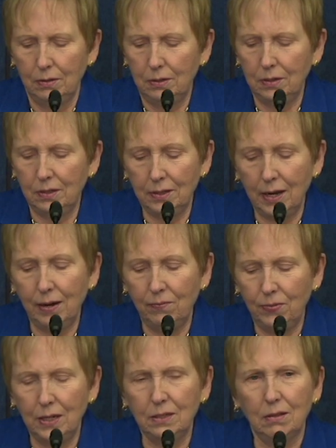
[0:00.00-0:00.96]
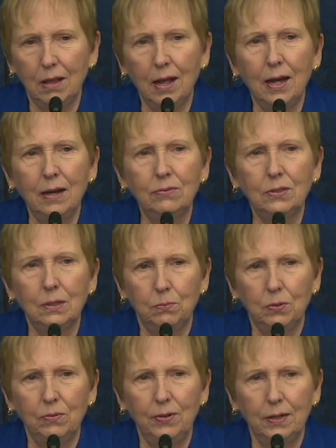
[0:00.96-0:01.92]
to save these lives and
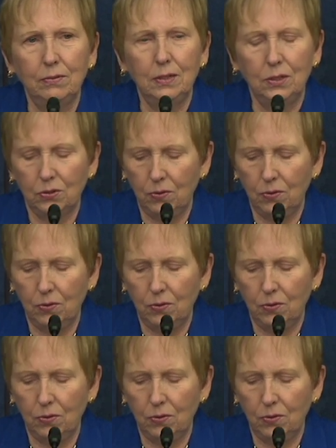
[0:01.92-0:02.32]
prevent these